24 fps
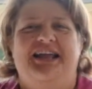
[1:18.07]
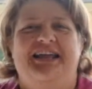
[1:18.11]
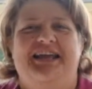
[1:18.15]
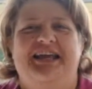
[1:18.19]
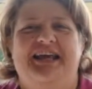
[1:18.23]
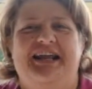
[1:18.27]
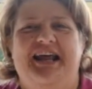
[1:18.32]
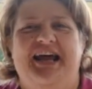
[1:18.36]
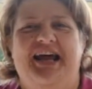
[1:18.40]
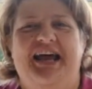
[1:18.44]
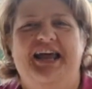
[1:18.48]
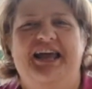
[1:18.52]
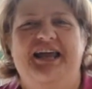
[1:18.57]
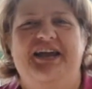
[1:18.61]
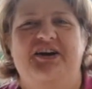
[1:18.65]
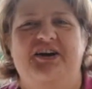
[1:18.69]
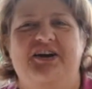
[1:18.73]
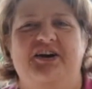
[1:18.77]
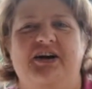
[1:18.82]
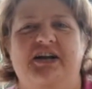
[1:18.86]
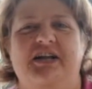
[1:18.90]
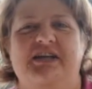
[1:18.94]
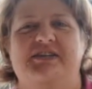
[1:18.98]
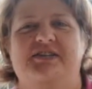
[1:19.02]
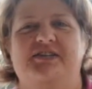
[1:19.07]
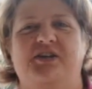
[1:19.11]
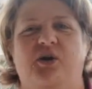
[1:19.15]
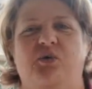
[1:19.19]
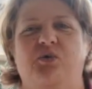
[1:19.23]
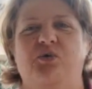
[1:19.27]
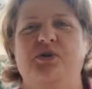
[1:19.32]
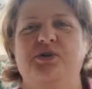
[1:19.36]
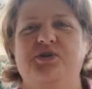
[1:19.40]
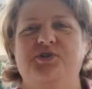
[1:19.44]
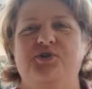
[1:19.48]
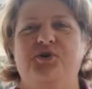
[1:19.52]
G'day, alrighty, so I
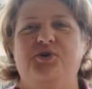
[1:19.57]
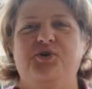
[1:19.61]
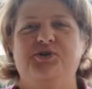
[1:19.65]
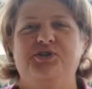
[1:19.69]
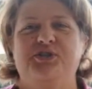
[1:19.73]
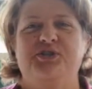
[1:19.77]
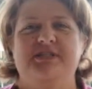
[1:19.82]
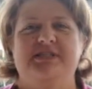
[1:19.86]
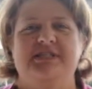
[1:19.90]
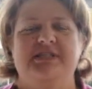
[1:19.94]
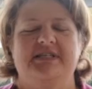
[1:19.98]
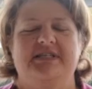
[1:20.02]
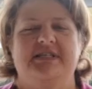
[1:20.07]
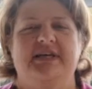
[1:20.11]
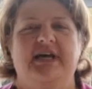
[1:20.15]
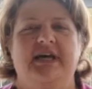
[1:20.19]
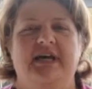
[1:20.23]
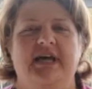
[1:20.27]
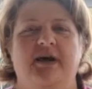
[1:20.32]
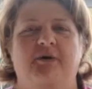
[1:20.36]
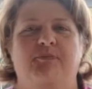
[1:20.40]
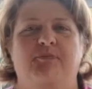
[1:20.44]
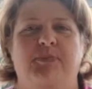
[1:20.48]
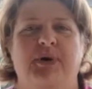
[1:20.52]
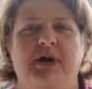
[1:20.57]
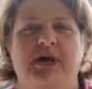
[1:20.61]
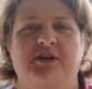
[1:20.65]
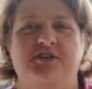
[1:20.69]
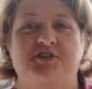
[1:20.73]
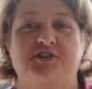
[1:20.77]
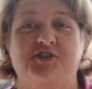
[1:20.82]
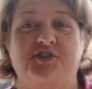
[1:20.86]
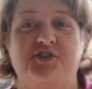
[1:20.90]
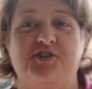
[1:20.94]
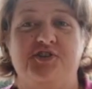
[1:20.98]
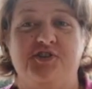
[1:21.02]
want to talk to you today
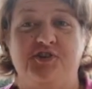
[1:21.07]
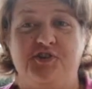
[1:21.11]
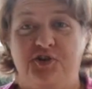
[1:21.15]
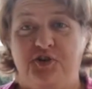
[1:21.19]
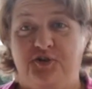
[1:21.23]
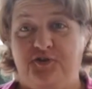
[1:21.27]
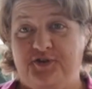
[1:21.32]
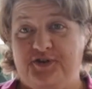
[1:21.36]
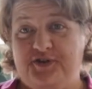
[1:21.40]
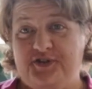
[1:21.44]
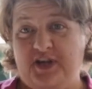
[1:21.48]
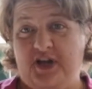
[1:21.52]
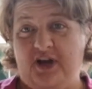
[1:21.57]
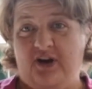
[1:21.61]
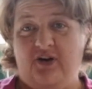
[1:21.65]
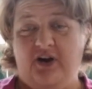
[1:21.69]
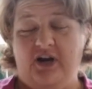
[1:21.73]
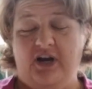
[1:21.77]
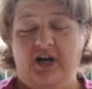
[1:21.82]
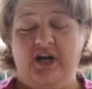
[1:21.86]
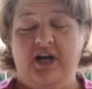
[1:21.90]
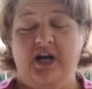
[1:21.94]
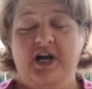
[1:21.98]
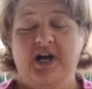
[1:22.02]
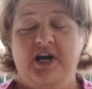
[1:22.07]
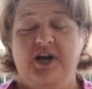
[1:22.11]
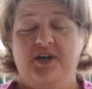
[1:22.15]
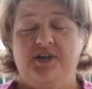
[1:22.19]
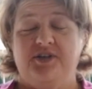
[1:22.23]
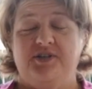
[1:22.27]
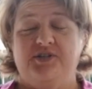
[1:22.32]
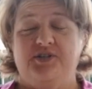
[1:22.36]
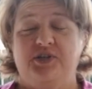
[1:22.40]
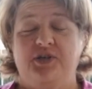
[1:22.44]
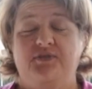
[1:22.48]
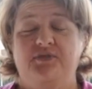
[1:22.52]
about surface area.
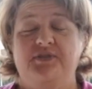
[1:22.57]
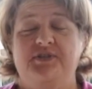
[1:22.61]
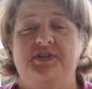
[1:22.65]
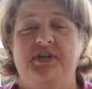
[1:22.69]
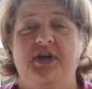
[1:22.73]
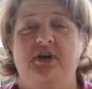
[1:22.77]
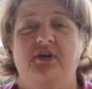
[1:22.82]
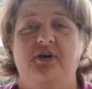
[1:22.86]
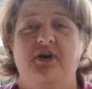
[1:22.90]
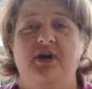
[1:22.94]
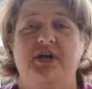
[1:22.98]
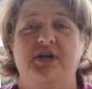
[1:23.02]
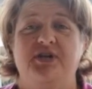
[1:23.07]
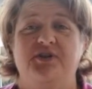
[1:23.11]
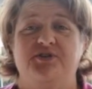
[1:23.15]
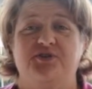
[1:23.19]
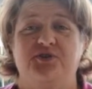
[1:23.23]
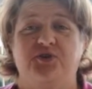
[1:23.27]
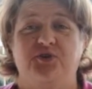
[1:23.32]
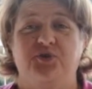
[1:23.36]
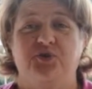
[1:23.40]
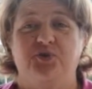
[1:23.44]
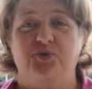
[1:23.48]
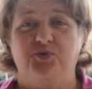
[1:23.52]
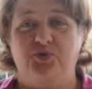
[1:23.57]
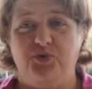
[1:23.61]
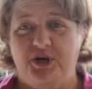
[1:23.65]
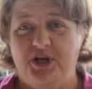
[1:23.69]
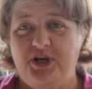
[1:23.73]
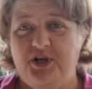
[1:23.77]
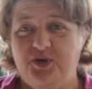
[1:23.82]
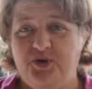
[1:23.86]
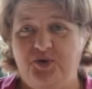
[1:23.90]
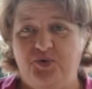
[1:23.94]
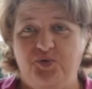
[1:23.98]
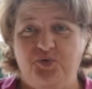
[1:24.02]
Surface area is
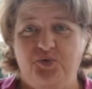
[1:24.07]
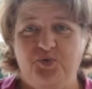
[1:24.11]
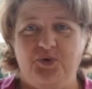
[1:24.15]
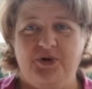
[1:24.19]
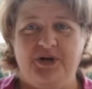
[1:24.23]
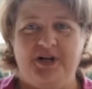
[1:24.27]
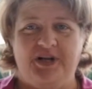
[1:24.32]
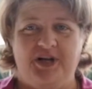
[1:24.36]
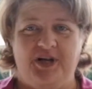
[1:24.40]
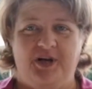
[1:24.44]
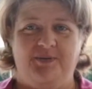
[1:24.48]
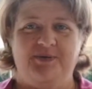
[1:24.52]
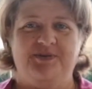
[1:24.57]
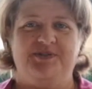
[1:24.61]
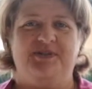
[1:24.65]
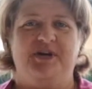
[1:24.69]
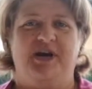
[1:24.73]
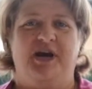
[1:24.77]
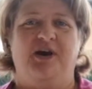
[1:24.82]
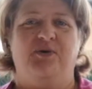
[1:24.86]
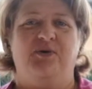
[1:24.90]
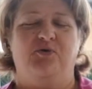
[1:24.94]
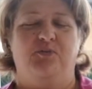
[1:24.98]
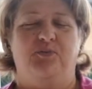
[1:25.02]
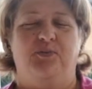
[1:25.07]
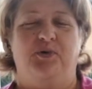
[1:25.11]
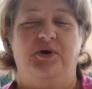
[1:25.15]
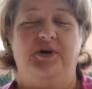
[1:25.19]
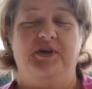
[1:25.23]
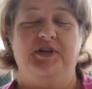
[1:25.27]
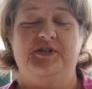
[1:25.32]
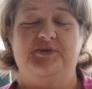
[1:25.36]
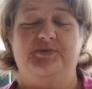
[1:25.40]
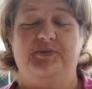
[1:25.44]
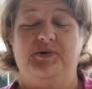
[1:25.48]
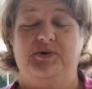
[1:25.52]
critical when it comes to
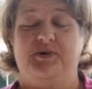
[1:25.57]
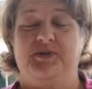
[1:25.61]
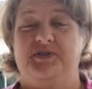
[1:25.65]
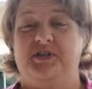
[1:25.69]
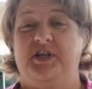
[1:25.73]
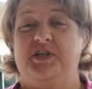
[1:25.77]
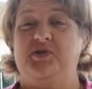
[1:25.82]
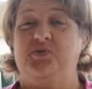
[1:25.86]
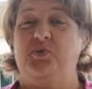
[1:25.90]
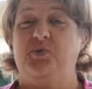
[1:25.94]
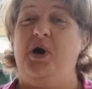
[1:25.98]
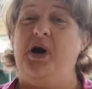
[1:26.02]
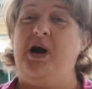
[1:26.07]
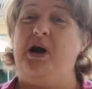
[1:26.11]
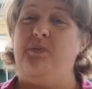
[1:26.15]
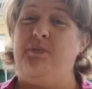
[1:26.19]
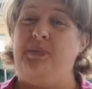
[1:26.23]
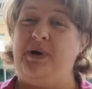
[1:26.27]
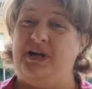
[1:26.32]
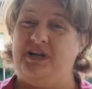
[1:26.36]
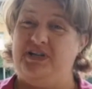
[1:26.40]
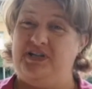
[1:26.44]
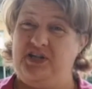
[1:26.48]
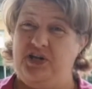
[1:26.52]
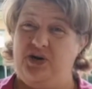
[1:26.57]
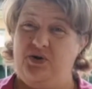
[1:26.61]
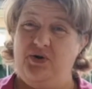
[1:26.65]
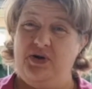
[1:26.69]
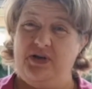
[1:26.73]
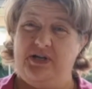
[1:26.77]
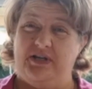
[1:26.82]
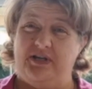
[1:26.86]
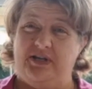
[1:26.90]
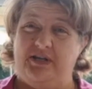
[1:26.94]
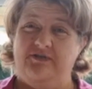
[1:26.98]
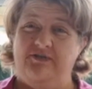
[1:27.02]
aquaponics because that's where our
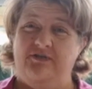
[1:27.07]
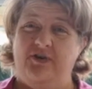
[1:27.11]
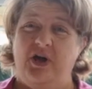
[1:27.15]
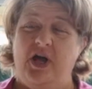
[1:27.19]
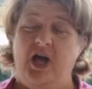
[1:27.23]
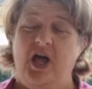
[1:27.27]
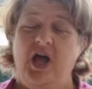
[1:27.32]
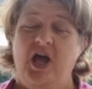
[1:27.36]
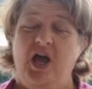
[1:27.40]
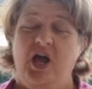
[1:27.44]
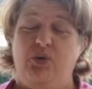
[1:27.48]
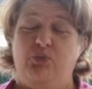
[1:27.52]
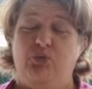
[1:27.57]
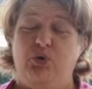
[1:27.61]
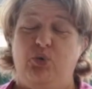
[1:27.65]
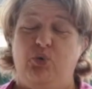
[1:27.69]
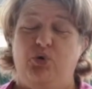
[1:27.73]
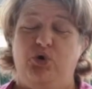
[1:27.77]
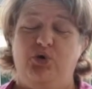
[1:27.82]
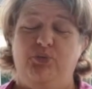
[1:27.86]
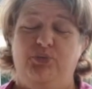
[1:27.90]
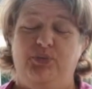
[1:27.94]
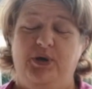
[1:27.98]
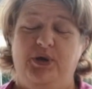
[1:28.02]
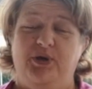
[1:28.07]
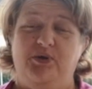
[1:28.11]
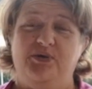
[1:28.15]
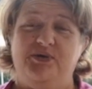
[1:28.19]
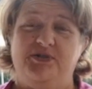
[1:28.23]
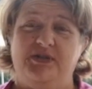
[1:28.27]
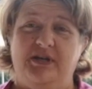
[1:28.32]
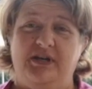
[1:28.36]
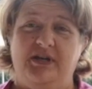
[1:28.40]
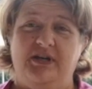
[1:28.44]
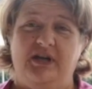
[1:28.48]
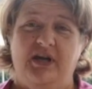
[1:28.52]
bacteria live and we want to be
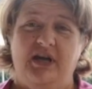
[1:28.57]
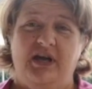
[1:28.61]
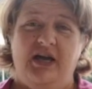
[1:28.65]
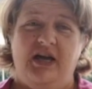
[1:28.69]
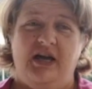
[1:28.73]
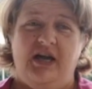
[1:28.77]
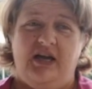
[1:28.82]
using